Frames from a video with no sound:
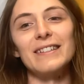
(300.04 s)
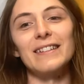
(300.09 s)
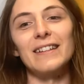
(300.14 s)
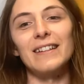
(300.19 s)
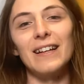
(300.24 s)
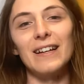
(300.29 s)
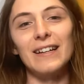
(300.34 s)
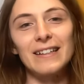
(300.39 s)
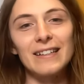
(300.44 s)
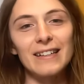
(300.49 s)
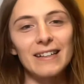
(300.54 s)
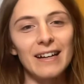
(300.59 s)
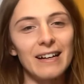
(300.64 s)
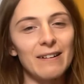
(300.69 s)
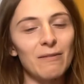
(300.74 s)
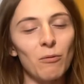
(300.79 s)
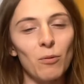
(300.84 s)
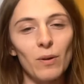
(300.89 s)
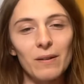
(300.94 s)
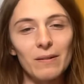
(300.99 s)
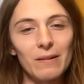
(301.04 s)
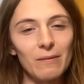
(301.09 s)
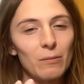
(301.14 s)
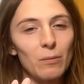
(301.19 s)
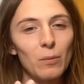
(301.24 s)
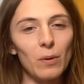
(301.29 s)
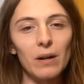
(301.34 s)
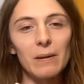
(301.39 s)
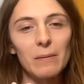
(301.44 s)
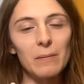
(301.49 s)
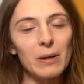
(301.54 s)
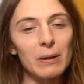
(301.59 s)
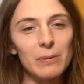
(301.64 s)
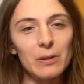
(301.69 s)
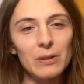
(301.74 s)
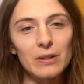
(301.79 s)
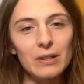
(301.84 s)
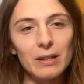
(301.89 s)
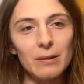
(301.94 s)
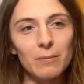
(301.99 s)
like, wh- why am I
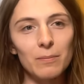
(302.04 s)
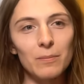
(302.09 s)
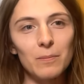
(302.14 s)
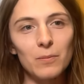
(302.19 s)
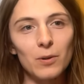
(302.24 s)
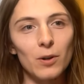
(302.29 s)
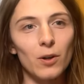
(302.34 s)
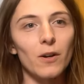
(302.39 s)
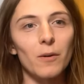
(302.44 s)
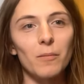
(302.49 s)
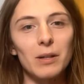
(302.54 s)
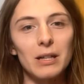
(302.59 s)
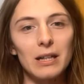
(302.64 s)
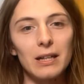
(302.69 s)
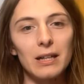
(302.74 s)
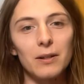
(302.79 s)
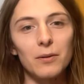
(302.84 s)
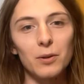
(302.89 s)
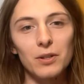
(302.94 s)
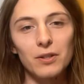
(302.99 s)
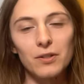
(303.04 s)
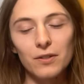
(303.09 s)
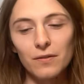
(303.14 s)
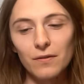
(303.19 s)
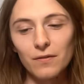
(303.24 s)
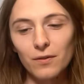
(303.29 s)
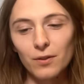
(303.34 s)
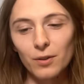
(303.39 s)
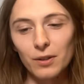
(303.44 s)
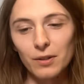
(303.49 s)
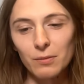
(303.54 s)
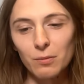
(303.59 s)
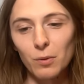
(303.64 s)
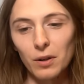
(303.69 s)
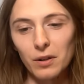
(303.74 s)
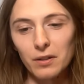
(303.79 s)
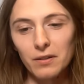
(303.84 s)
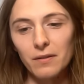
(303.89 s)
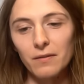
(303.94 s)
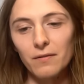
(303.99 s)
building a programming language for this
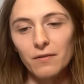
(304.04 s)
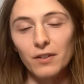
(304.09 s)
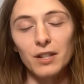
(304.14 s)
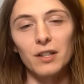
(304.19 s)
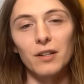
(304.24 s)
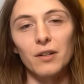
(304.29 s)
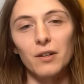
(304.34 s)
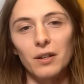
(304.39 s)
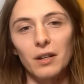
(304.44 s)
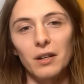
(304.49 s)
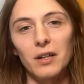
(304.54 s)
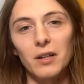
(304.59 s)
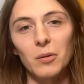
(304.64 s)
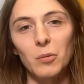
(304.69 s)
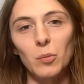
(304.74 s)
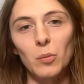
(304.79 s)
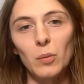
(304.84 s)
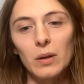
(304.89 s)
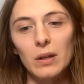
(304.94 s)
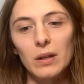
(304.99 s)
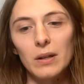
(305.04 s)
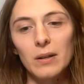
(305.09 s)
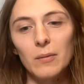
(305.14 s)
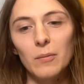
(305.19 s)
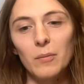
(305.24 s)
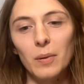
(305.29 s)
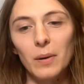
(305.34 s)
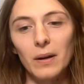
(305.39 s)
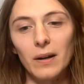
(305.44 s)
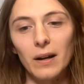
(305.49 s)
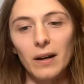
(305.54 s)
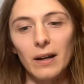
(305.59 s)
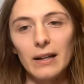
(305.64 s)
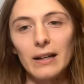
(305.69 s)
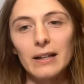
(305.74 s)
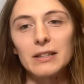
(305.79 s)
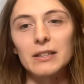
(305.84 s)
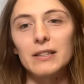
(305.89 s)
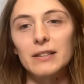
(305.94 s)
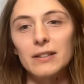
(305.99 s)
one video game? But I
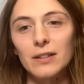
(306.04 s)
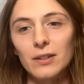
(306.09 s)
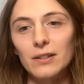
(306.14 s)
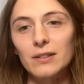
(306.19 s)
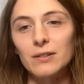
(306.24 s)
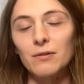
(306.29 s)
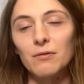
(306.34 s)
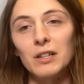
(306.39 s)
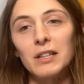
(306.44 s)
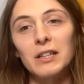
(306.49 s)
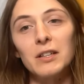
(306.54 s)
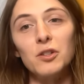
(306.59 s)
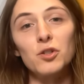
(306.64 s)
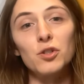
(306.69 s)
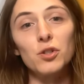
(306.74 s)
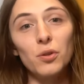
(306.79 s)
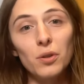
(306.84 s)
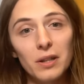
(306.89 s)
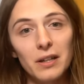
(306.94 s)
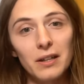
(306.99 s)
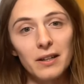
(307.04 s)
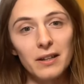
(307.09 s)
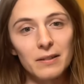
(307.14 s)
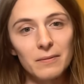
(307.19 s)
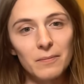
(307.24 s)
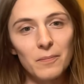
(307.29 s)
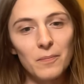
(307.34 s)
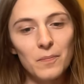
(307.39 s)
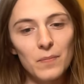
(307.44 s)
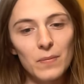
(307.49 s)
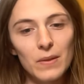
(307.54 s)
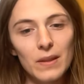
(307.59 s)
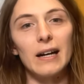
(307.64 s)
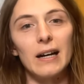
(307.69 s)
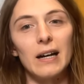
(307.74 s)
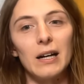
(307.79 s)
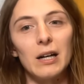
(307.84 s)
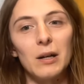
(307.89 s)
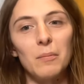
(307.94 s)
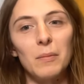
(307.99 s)
actually started to really enjoy it
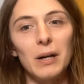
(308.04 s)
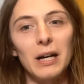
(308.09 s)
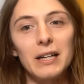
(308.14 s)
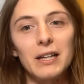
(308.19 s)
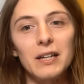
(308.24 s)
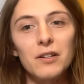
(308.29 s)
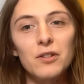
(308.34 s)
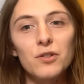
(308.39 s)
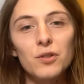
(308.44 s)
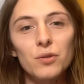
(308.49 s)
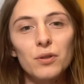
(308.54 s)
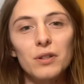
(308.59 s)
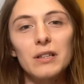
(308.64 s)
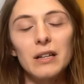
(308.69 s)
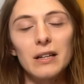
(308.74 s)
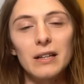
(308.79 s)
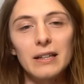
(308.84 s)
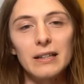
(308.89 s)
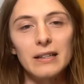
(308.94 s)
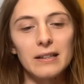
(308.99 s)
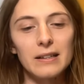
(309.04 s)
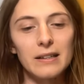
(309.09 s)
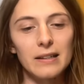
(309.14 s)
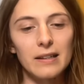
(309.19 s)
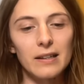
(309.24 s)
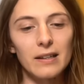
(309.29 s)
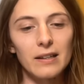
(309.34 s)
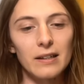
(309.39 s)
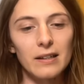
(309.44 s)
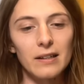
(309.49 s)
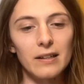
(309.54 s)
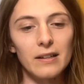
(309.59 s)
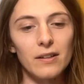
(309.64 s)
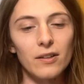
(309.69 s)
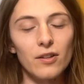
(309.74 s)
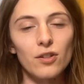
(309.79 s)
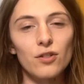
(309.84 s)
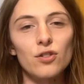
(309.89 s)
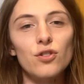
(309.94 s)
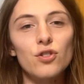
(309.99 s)
um, and I enjoyed like the the
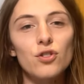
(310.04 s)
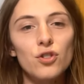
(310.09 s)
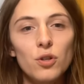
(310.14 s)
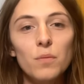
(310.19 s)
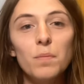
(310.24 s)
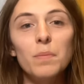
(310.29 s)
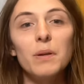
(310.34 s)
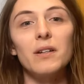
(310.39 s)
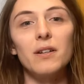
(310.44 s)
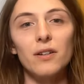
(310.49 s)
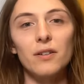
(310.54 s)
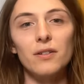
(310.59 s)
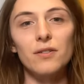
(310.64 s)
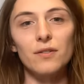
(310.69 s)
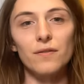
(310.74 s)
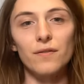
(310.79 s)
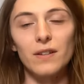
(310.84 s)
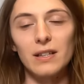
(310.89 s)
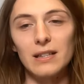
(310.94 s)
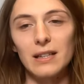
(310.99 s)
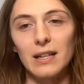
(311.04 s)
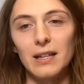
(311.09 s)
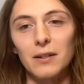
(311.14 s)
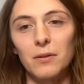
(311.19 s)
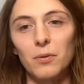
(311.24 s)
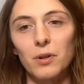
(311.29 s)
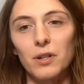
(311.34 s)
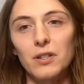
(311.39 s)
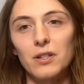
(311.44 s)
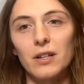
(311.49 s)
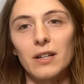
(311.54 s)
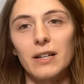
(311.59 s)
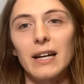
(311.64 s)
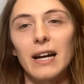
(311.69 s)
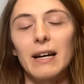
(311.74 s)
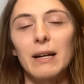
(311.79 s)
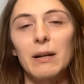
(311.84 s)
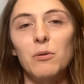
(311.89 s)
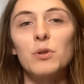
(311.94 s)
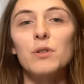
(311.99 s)
stupidness of this language. Like it,
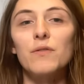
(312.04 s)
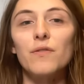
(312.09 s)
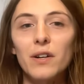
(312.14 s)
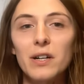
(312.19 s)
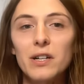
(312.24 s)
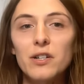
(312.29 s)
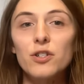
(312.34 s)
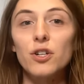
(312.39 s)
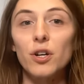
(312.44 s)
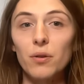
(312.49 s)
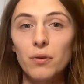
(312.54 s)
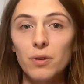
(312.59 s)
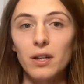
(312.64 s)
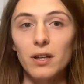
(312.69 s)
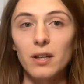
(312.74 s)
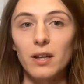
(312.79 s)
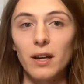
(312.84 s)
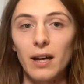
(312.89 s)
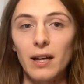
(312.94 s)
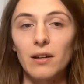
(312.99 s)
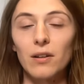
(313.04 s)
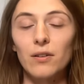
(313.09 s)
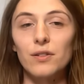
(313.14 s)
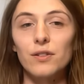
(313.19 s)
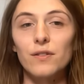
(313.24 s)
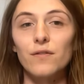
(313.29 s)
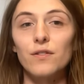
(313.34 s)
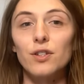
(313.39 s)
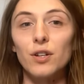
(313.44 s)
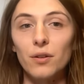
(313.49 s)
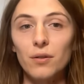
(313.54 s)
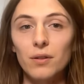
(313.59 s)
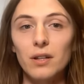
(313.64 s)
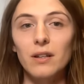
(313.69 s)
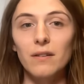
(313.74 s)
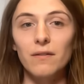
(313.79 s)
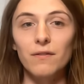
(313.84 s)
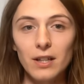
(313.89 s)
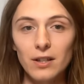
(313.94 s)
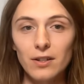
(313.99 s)
it, was very jokey. It had lots of jokey
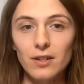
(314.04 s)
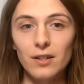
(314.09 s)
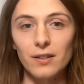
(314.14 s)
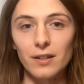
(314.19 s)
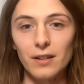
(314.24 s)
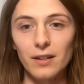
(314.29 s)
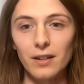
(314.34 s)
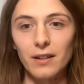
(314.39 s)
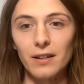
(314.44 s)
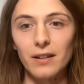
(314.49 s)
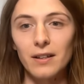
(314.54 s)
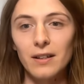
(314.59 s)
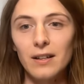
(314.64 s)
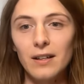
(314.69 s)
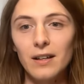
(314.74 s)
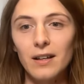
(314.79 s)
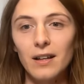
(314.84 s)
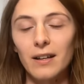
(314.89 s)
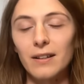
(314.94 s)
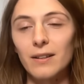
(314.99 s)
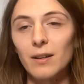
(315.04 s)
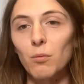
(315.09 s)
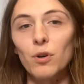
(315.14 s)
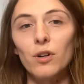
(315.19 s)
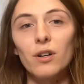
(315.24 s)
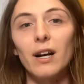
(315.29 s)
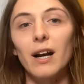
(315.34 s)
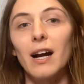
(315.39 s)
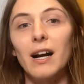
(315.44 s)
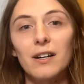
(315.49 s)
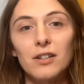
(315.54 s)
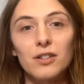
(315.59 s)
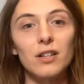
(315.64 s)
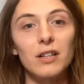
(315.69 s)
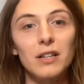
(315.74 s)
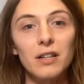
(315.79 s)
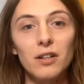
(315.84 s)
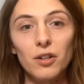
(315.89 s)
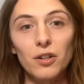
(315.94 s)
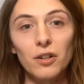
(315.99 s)
features in it, like that weren't actually
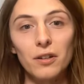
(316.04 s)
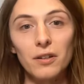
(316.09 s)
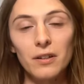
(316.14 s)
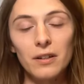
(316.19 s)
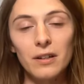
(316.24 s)
good.